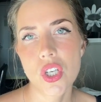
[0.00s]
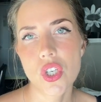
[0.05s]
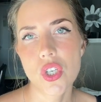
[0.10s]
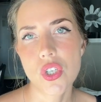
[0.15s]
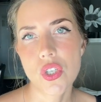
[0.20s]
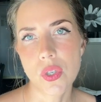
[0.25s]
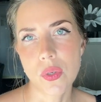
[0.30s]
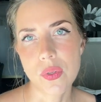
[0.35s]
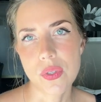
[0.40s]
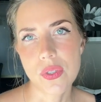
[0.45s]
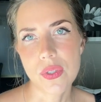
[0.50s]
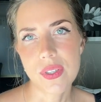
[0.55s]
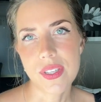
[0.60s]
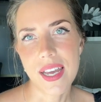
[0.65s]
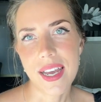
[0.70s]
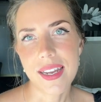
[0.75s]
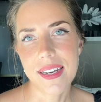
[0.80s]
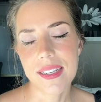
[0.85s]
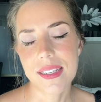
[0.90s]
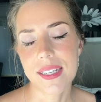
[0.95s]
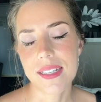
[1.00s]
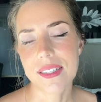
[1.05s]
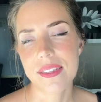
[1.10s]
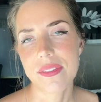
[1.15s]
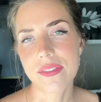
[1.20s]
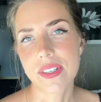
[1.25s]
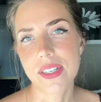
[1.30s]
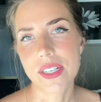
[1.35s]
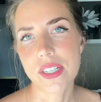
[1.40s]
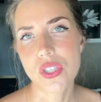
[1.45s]
Don't do that. That's a
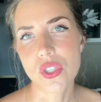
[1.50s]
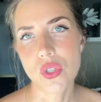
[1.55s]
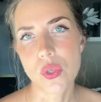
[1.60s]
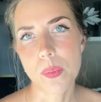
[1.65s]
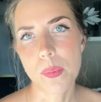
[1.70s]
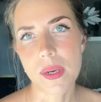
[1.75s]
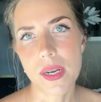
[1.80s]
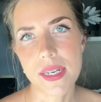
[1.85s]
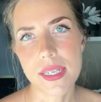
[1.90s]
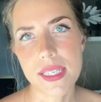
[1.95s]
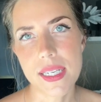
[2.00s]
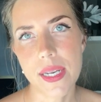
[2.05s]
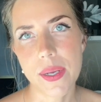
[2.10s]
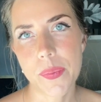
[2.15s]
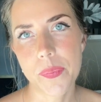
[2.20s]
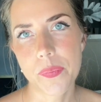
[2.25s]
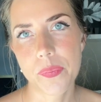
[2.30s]
very stupid idea.